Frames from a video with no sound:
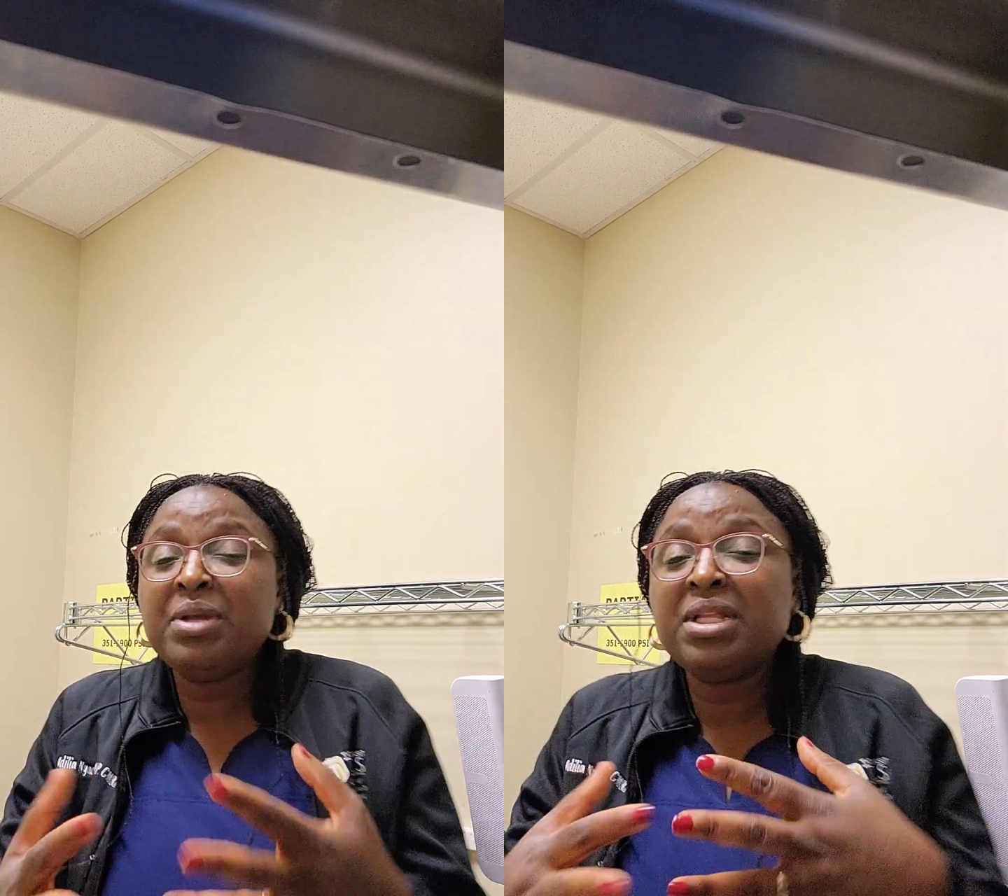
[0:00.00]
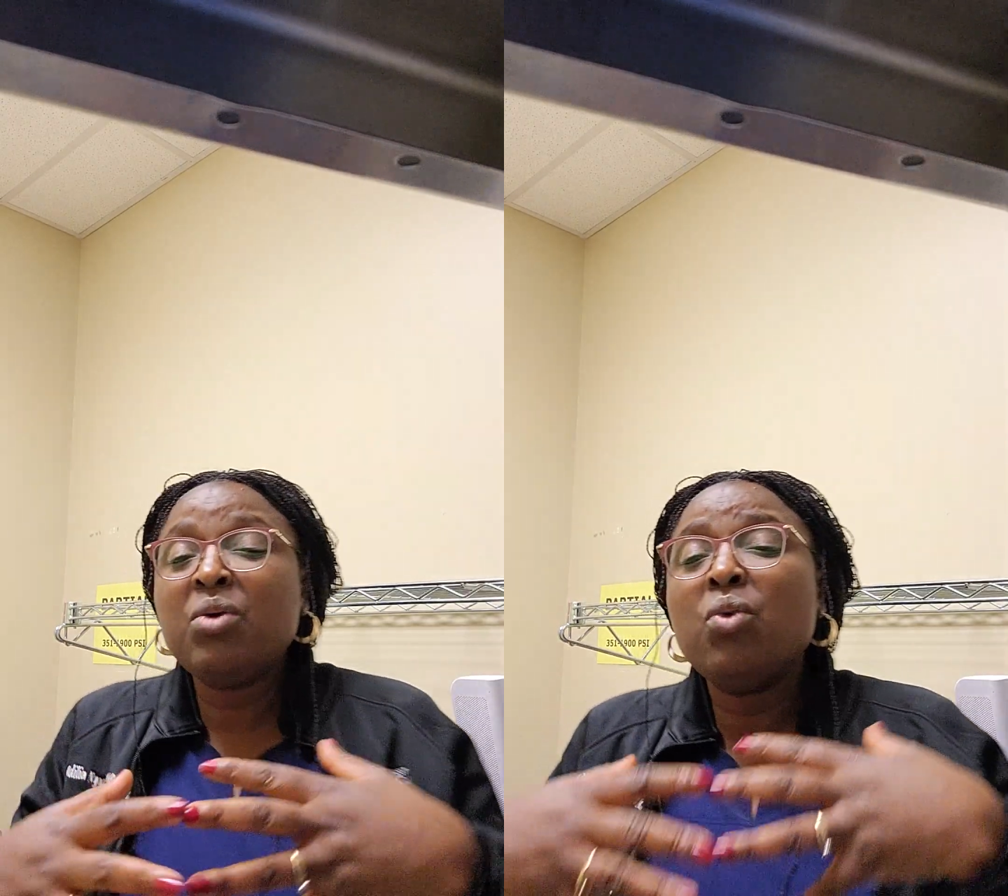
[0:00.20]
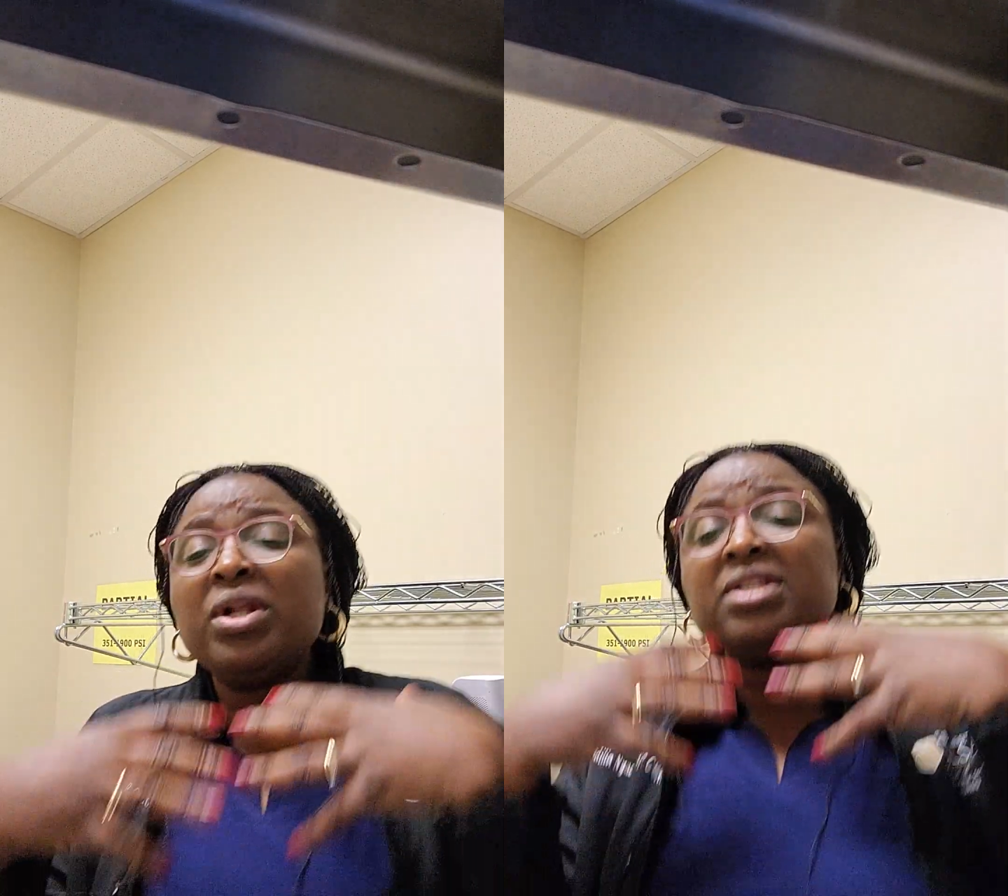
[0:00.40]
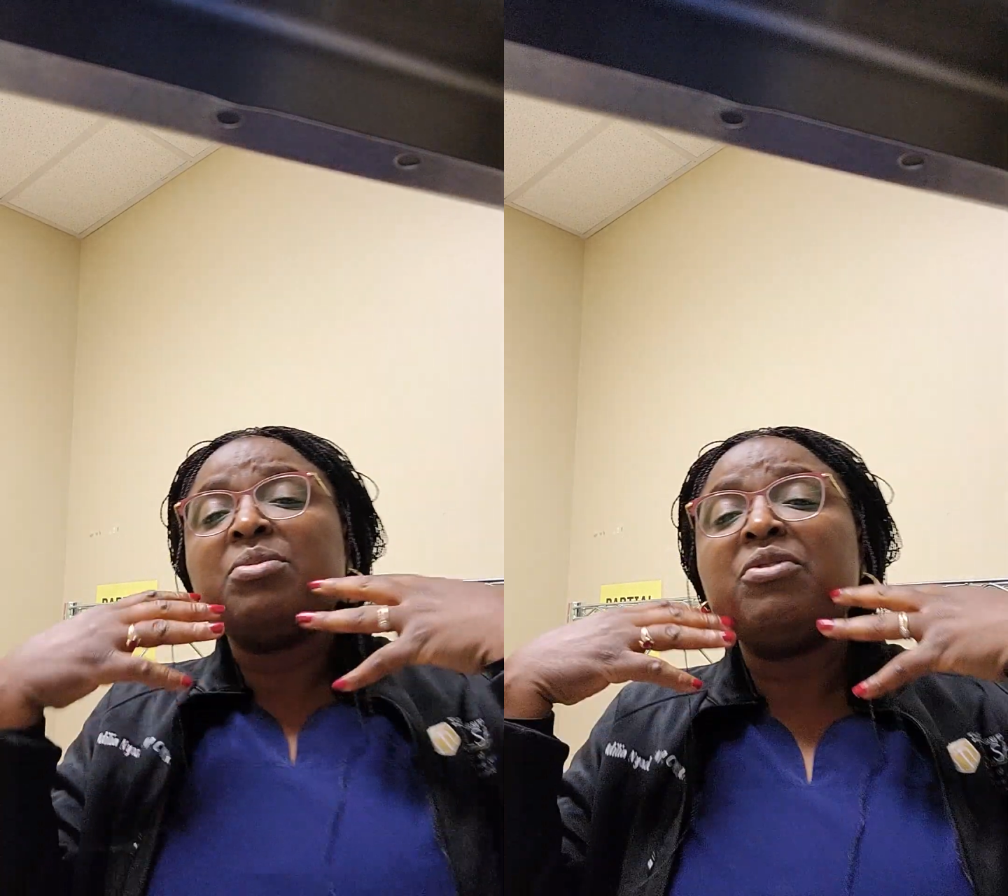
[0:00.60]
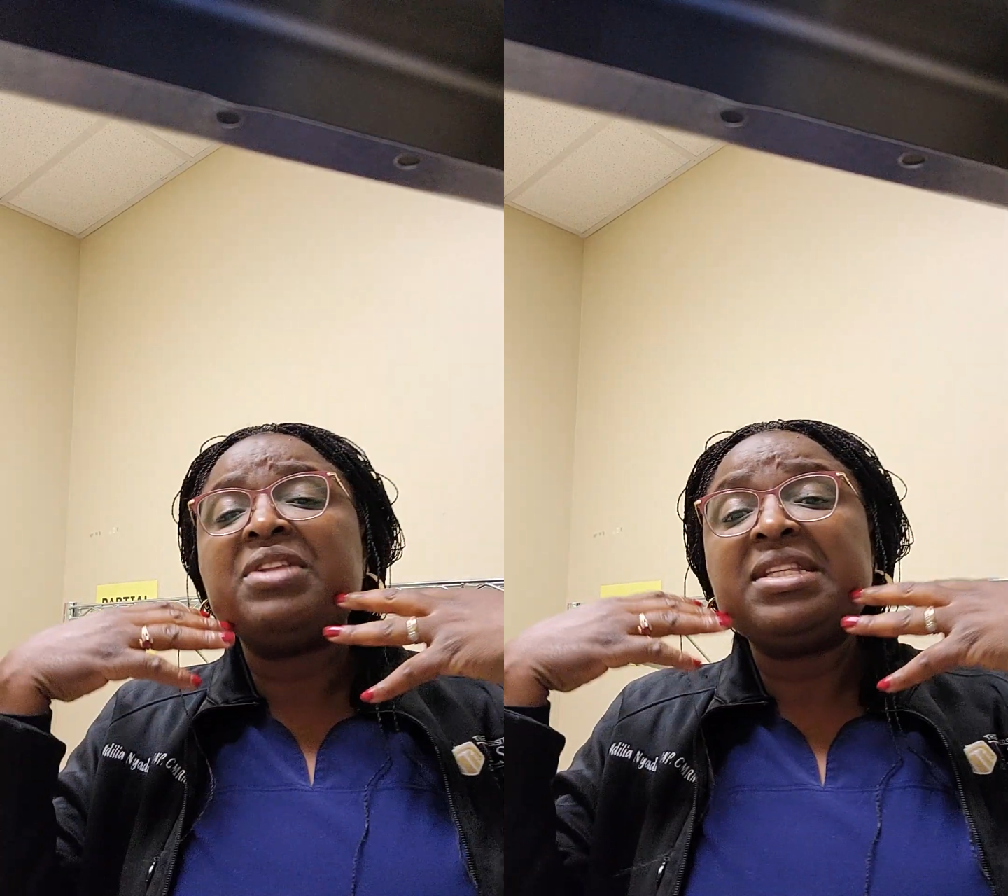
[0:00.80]
And then what are
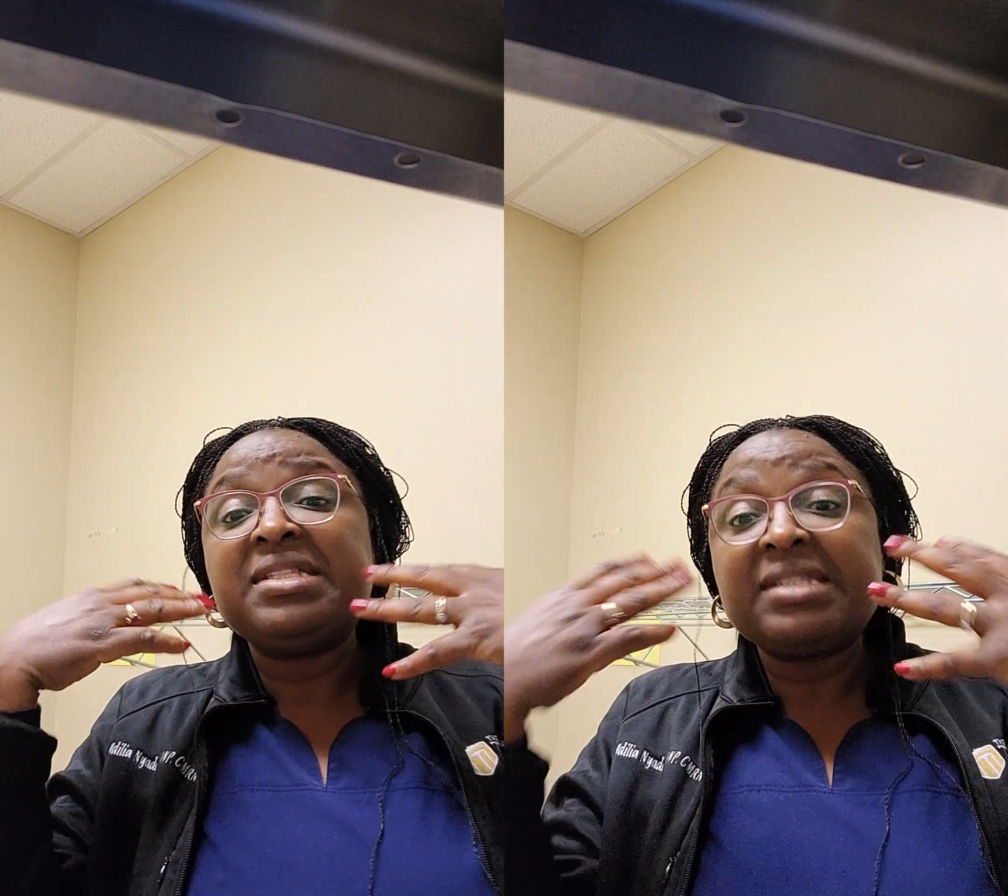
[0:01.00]
some of these